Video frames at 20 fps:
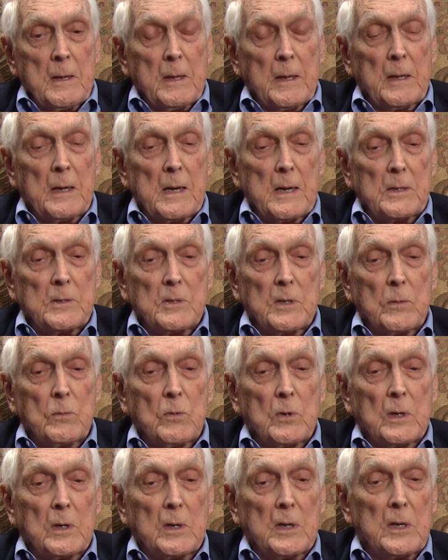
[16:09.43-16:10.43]
And I said,
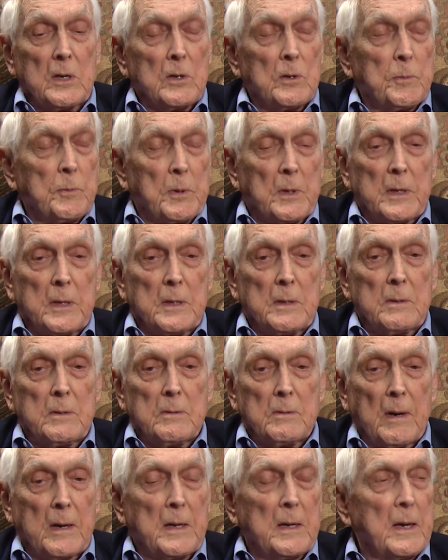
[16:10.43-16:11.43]
well, Gil played
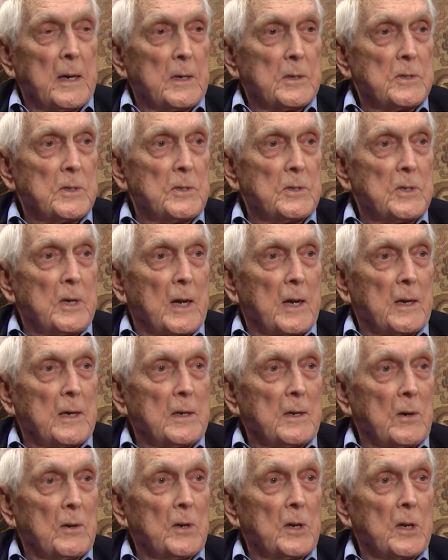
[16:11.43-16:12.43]
right next to
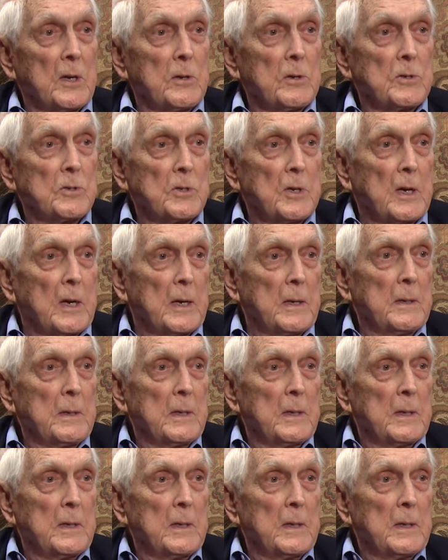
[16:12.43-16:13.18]
Jackie on the other side.